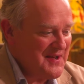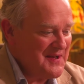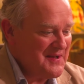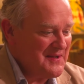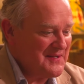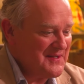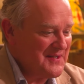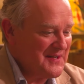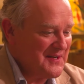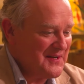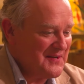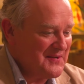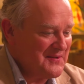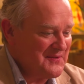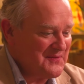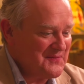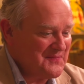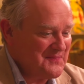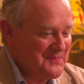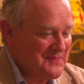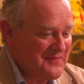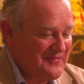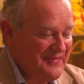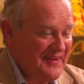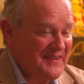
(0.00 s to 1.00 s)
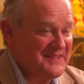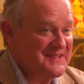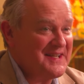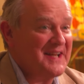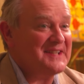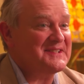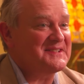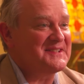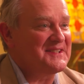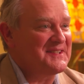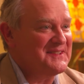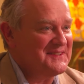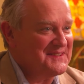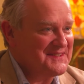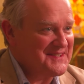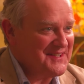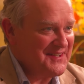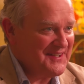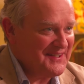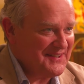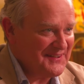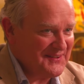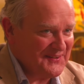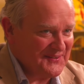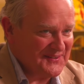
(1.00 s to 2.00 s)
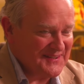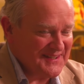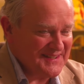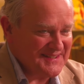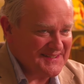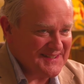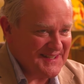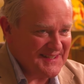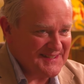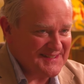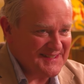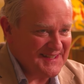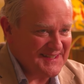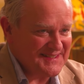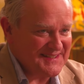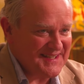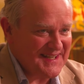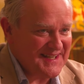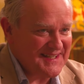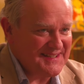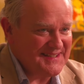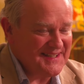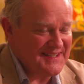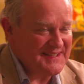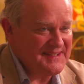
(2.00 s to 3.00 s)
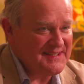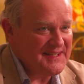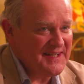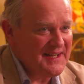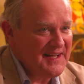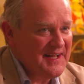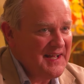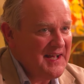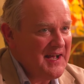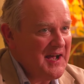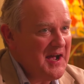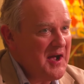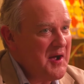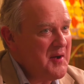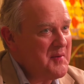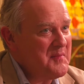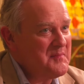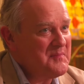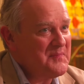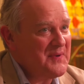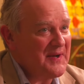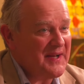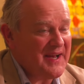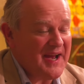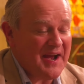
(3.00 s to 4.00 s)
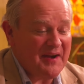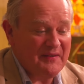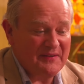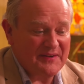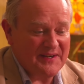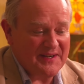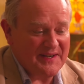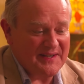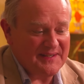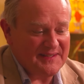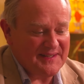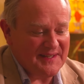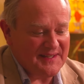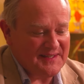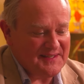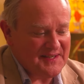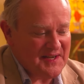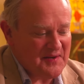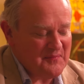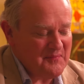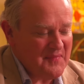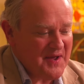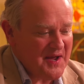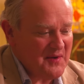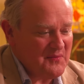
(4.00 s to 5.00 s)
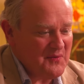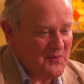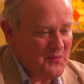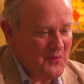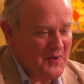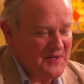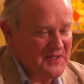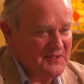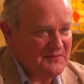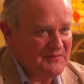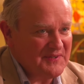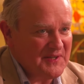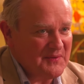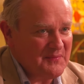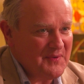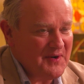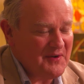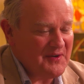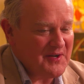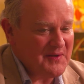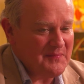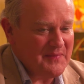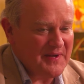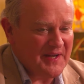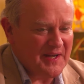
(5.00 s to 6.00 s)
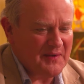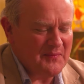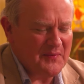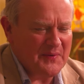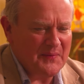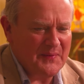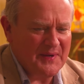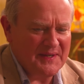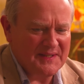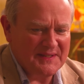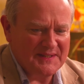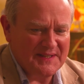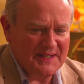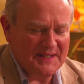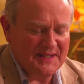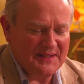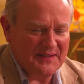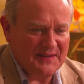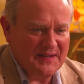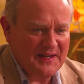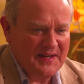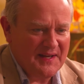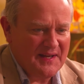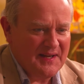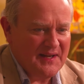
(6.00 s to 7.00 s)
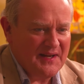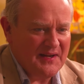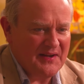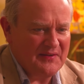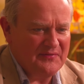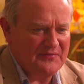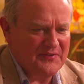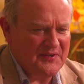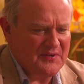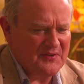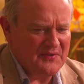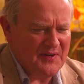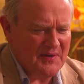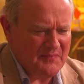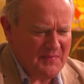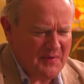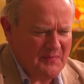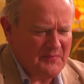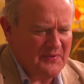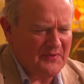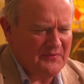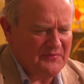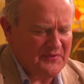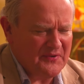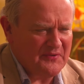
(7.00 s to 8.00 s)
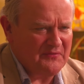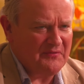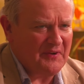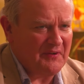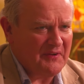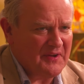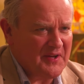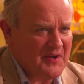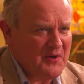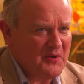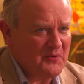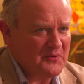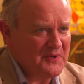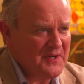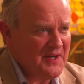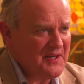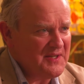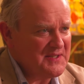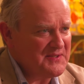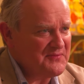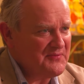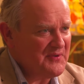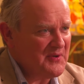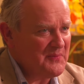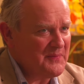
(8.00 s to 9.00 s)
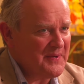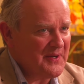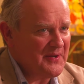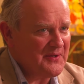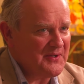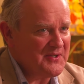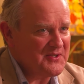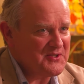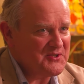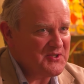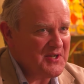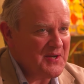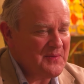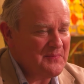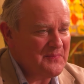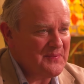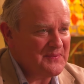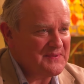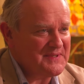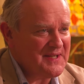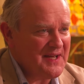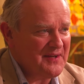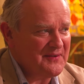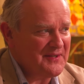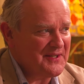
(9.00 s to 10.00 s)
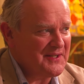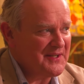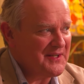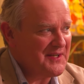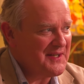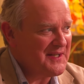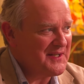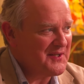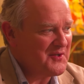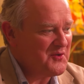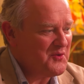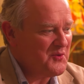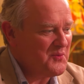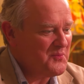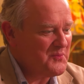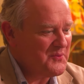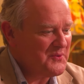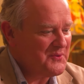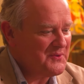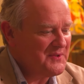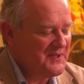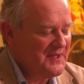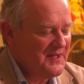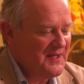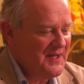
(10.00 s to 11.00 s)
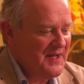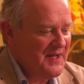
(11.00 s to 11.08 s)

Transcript: you know, fantastical dialogue as, as, as he did. Um, but Karen and, and, and, Matt were wonderfully welcoming, and we went and did a, a, few, I remember a few very cold nights filming on a ship down in, in Cornwall,